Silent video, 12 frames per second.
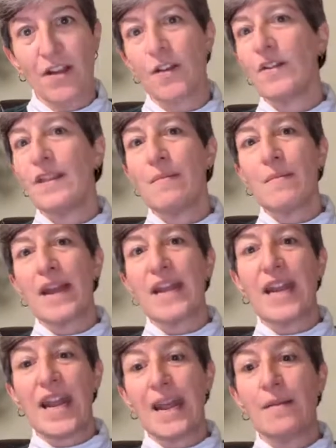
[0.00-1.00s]
or they
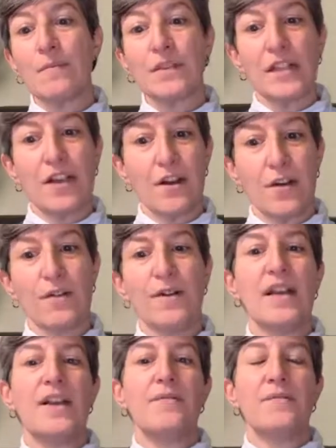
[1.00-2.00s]
might aim low
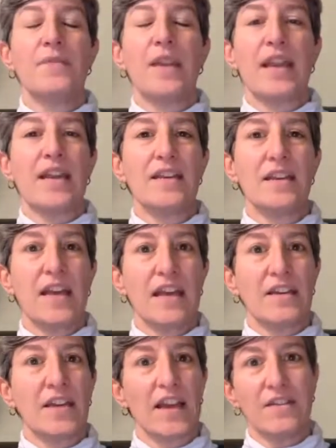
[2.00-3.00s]
and
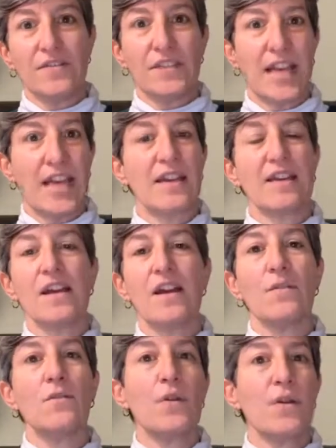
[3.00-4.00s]
kind of take
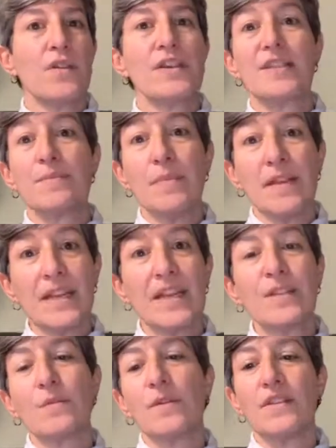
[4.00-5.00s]
a role that's
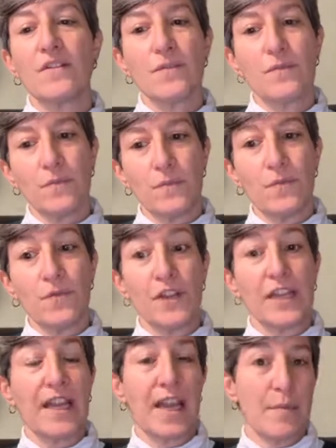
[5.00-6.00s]
beneath what they're
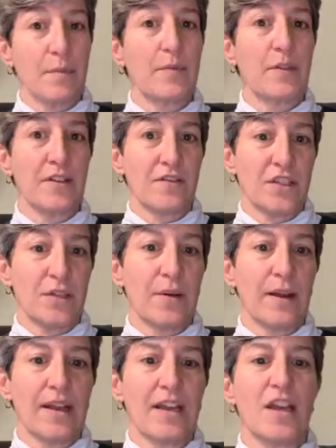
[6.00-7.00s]
fully capable of
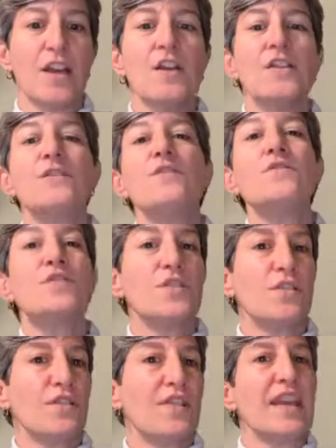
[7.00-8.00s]
doing. So
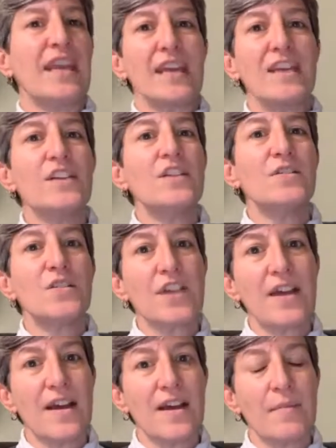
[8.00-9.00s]
sure, they get a new
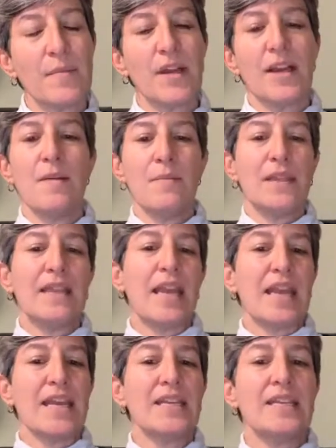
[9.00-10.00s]
job, but
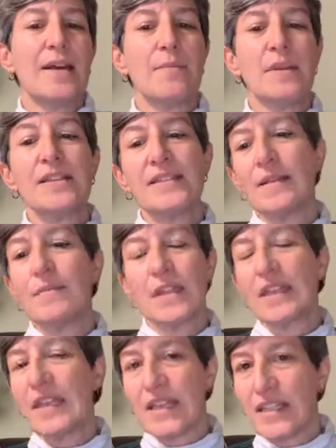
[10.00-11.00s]
they end up in
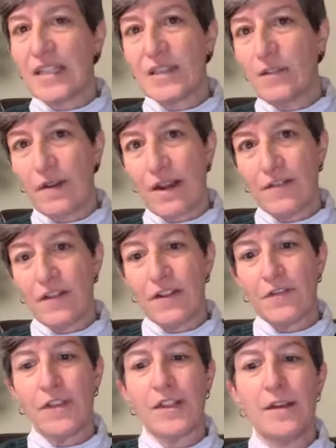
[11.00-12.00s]
something that isn't the right
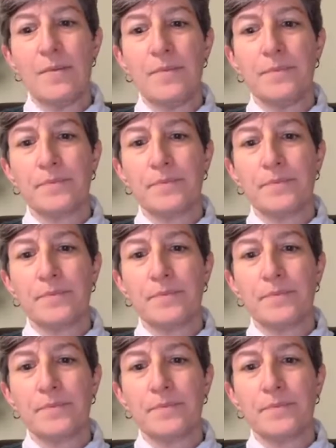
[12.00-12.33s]
fit for them.